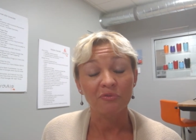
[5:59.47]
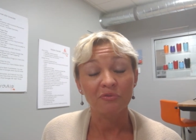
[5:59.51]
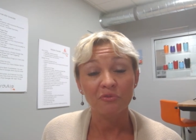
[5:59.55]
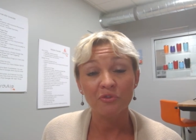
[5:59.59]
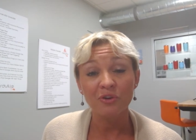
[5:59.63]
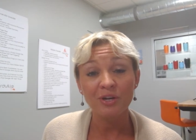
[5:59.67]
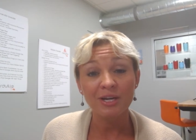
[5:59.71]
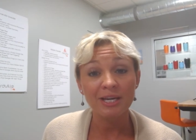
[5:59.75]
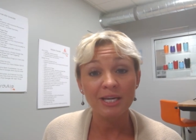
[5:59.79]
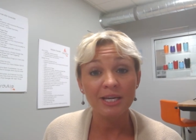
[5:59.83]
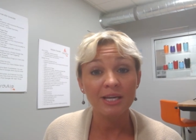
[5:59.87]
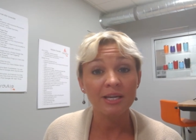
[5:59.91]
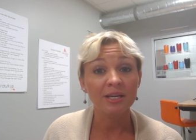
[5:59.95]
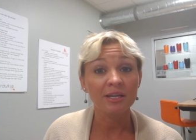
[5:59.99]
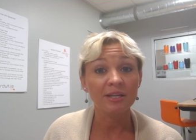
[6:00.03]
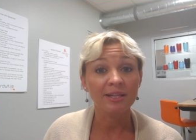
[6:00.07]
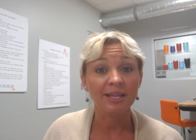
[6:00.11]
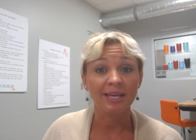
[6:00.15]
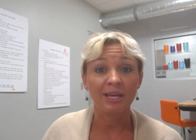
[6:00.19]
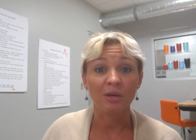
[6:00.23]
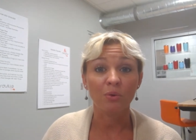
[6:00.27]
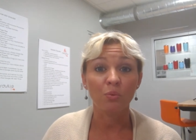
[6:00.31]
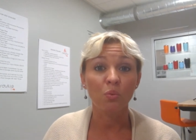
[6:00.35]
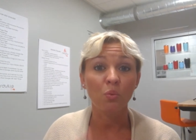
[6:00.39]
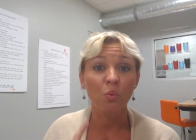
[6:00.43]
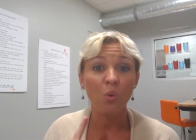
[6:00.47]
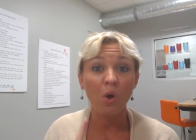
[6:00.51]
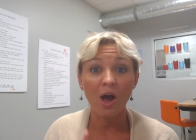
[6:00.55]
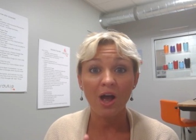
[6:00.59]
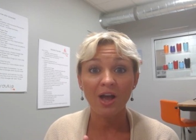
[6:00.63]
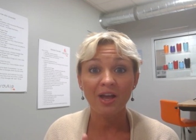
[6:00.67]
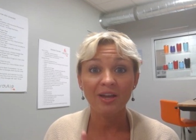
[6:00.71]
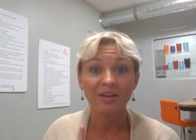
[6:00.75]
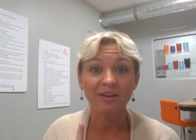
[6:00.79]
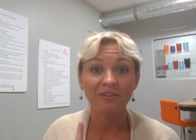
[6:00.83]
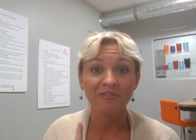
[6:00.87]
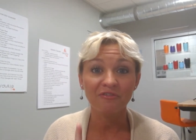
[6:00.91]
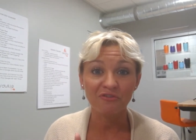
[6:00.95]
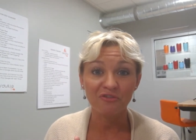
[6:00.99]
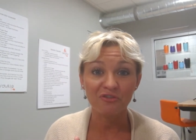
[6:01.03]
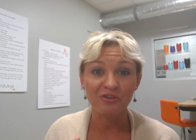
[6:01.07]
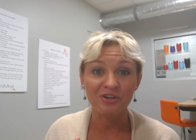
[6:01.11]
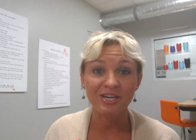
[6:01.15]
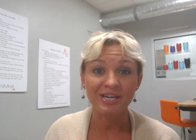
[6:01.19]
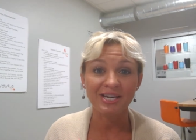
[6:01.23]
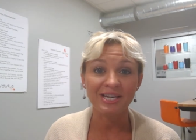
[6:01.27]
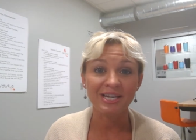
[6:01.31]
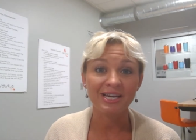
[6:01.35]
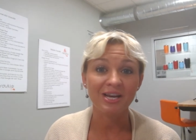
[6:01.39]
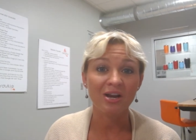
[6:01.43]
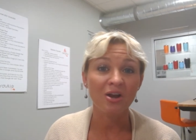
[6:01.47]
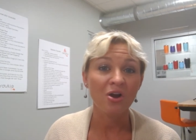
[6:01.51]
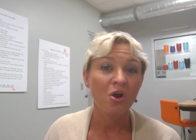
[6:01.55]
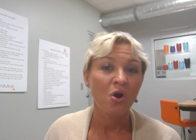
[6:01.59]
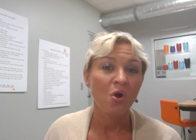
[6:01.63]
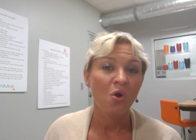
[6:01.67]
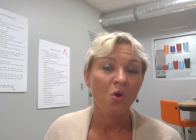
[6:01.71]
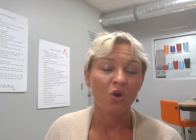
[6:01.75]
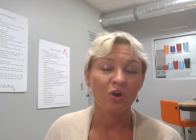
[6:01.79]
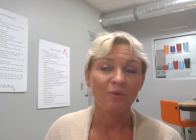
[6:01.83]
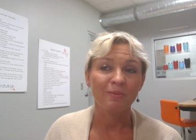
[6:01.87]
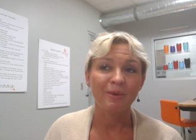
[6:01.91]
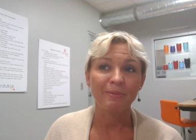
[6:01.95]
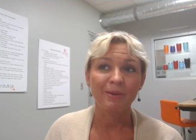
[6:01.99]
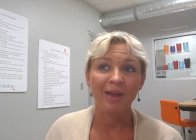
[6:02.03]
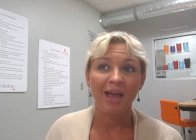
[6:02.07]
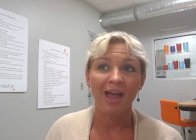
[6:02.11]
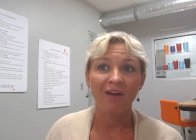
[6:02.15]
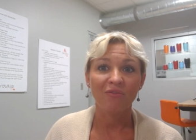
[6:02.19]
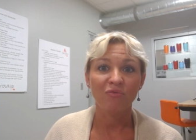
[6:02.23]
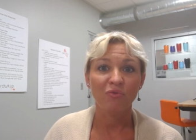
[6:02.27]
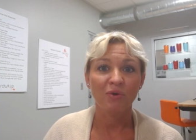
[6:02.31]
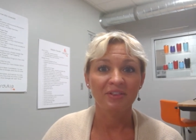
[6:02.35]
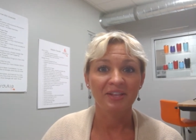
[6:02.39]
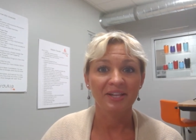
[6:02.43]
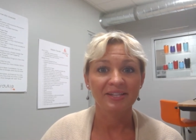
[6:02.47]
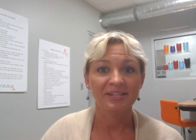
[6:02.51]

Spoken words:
free. They get 1 free, or maybe I have one